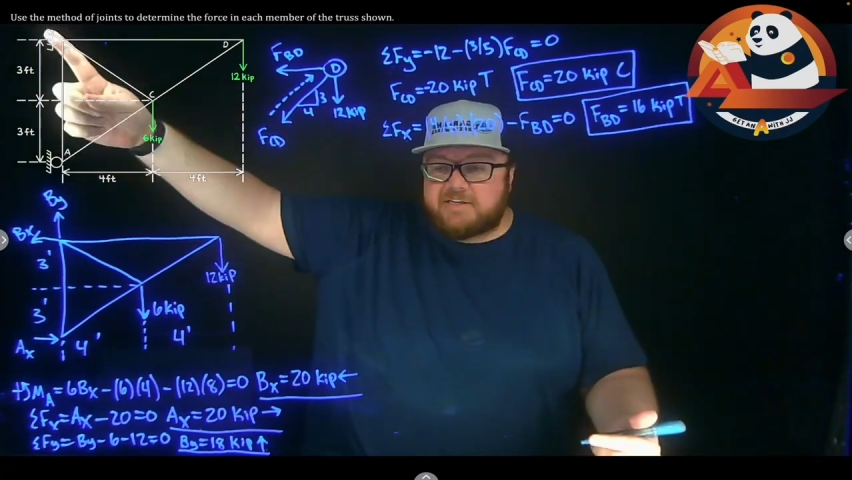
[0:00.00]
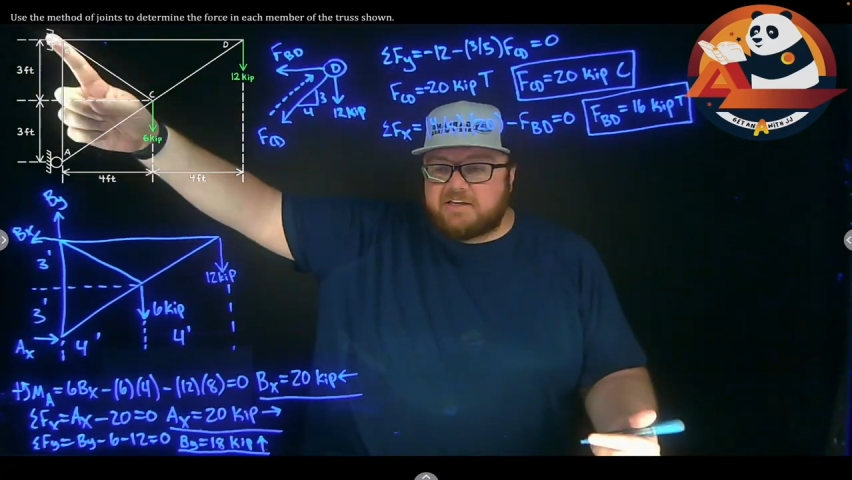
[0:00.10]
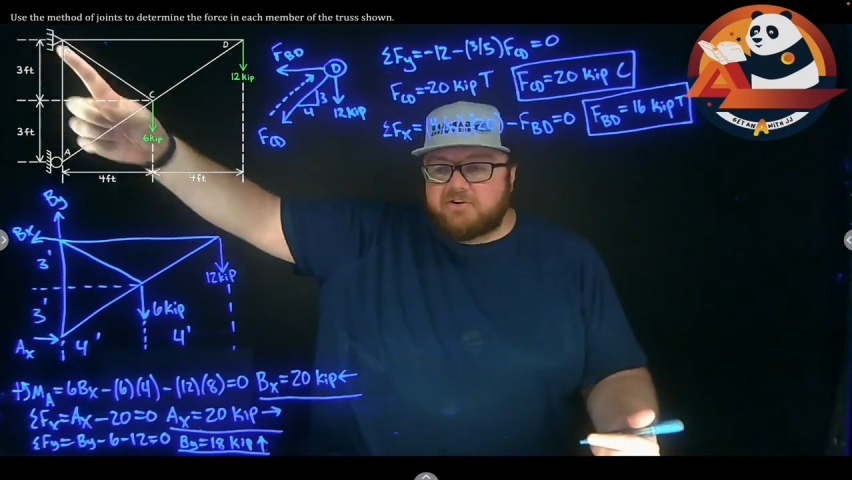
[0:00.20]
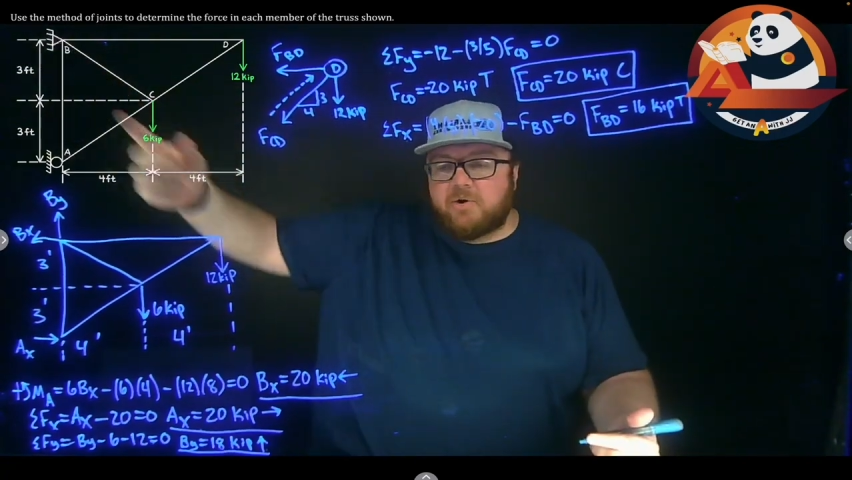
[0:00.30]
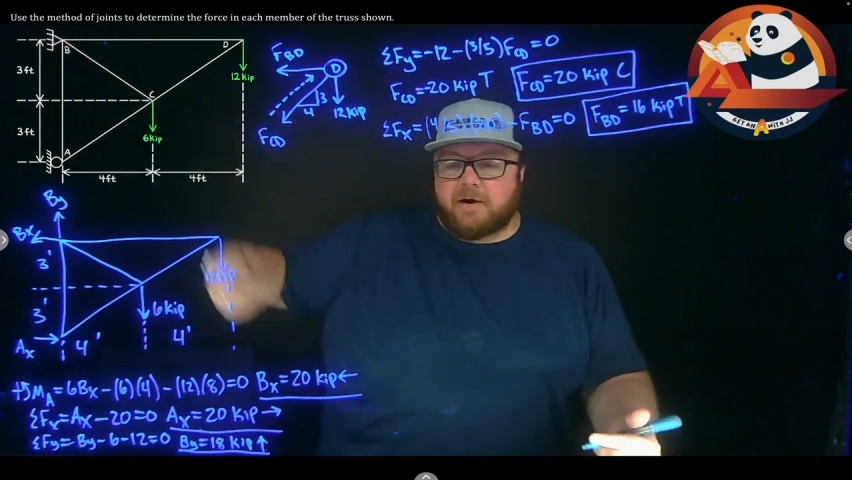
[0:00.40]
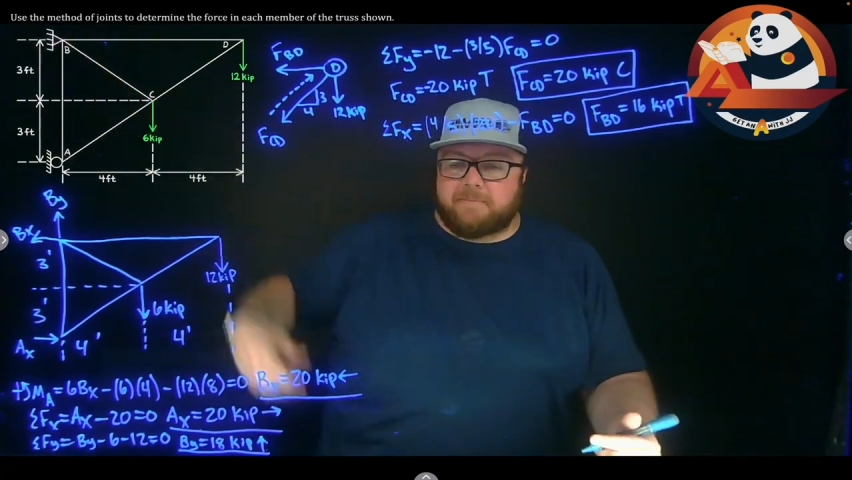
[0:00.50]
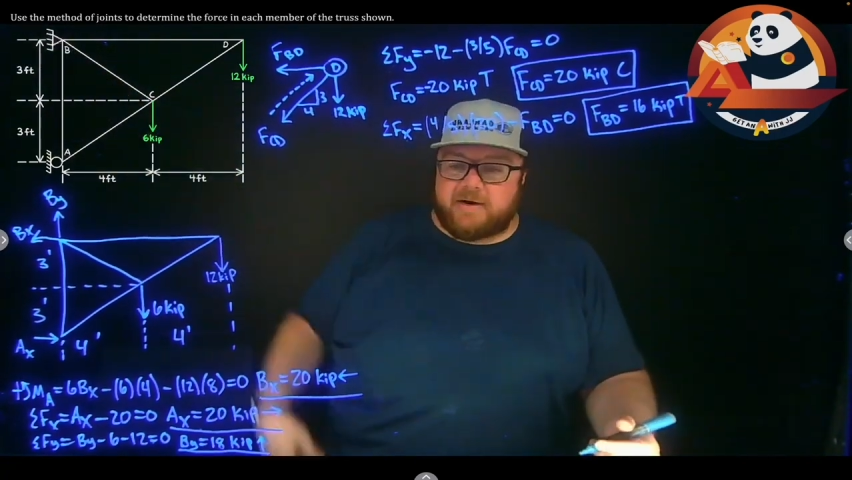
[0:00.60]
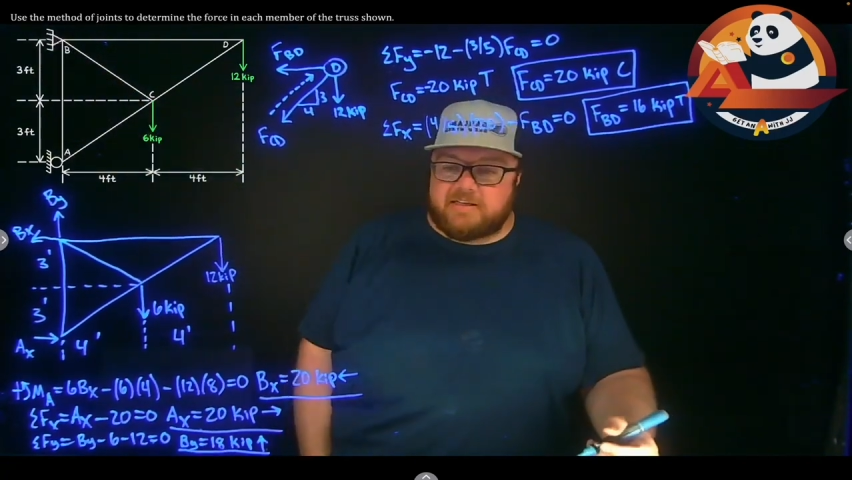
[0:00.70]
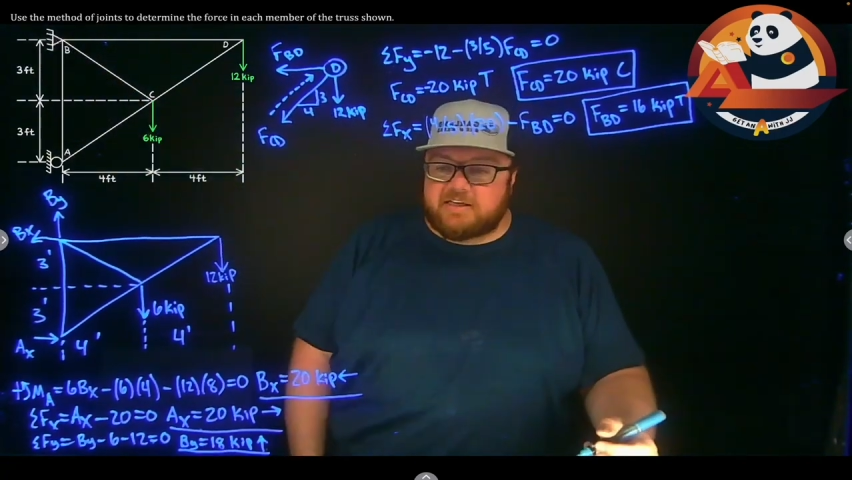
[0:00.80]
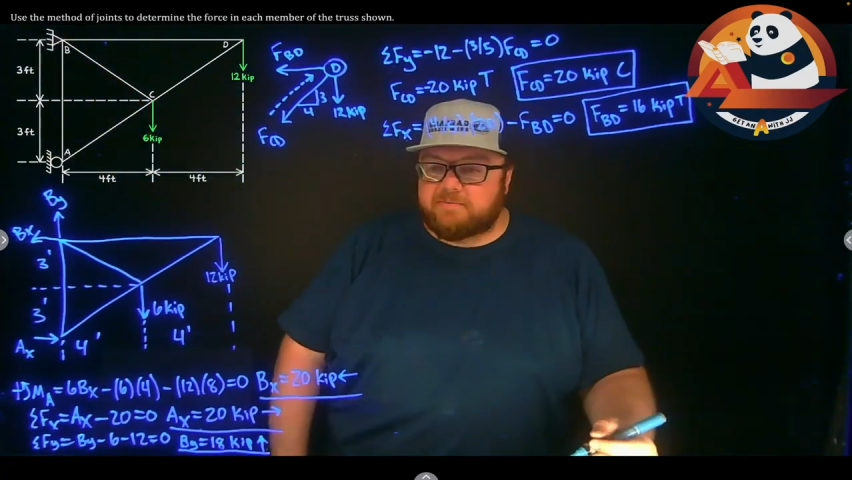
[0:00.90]
still know our
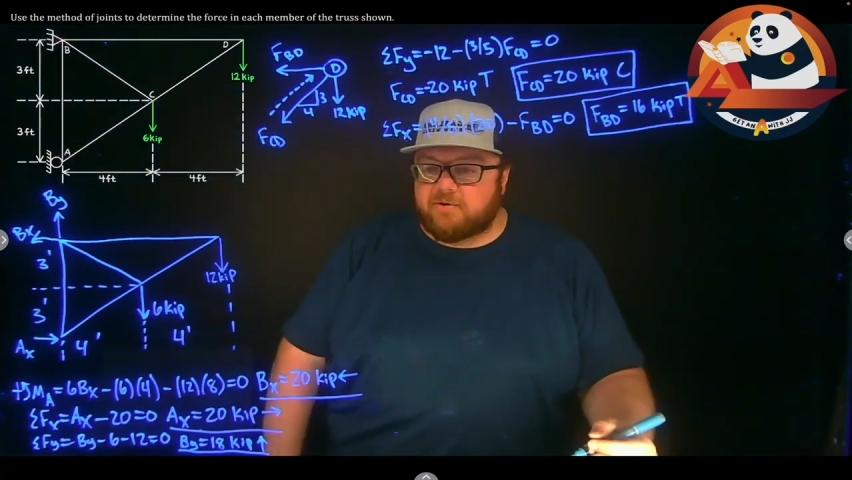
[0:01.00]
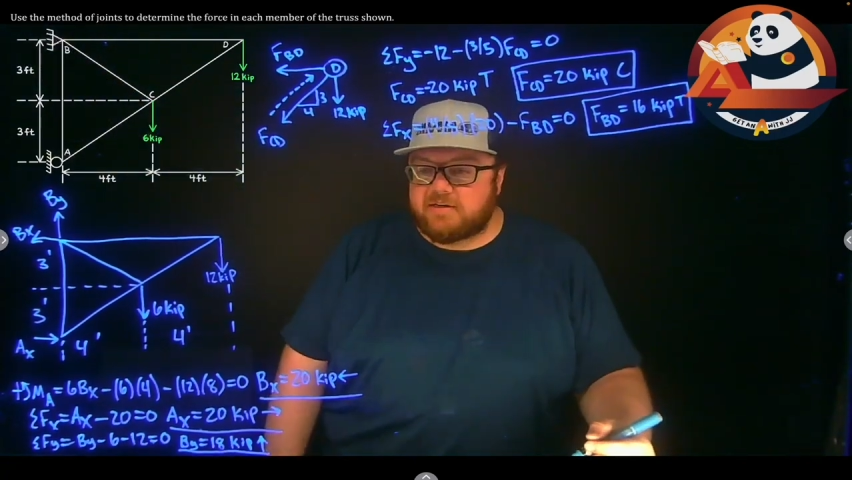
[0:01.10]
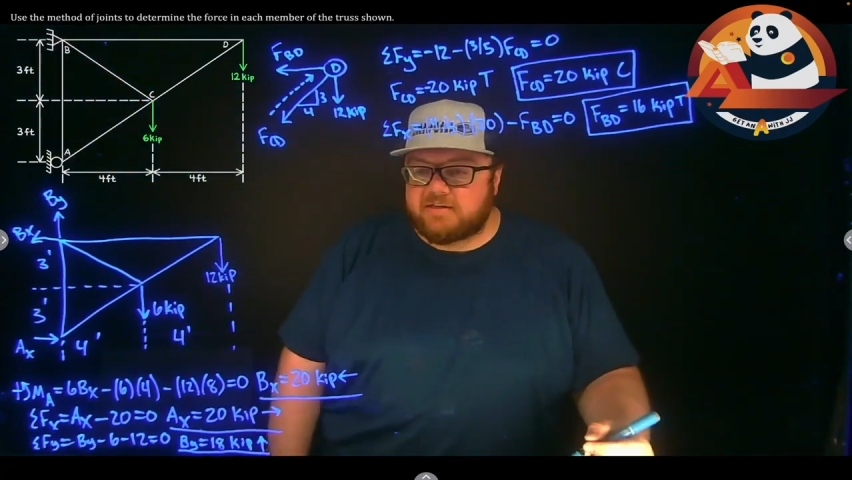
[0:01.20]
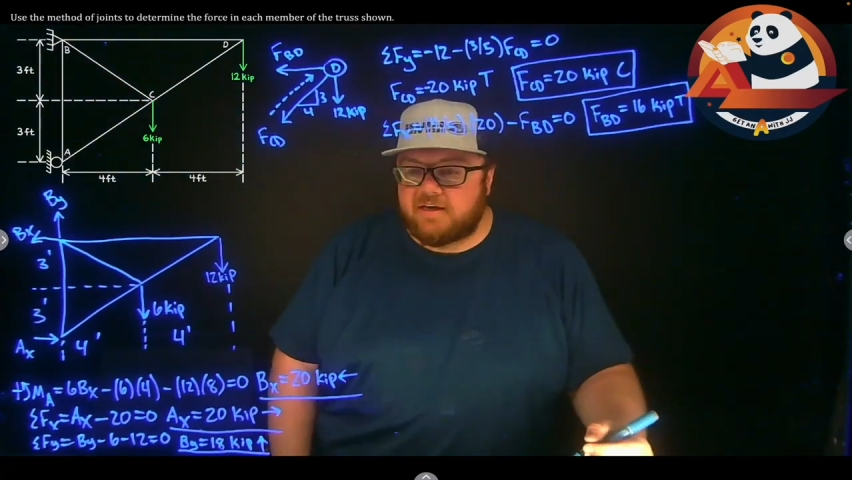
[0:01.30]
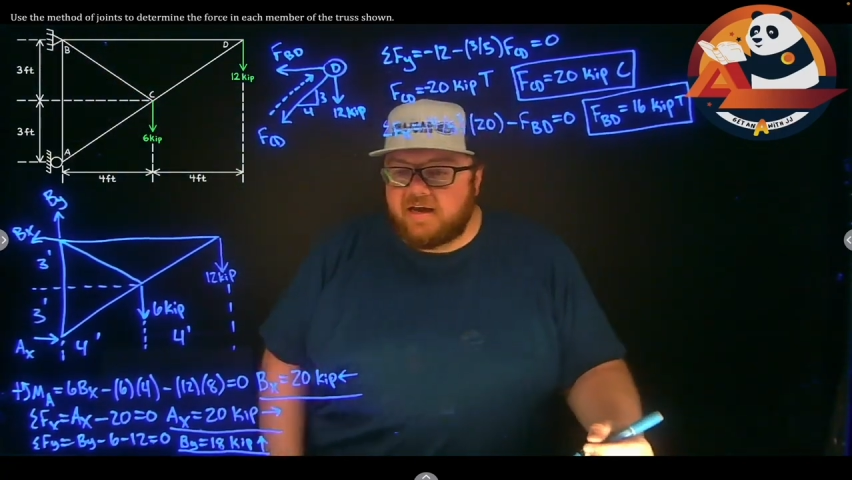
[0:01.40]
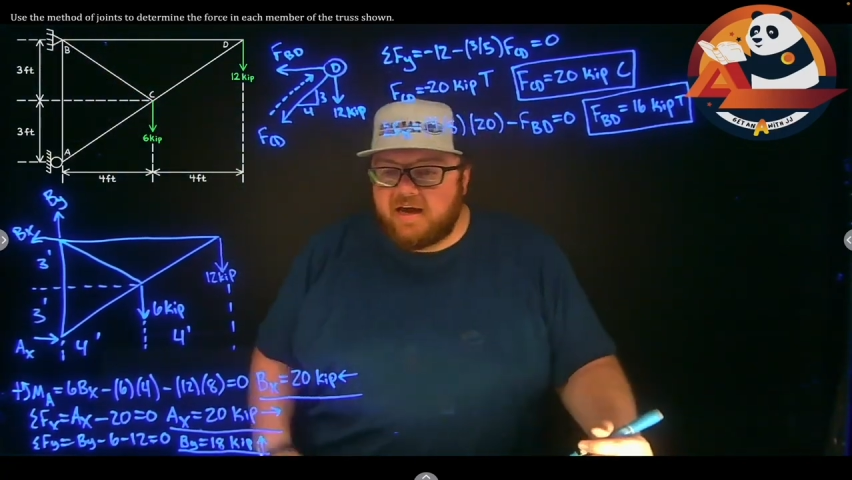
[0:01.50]
pin supports.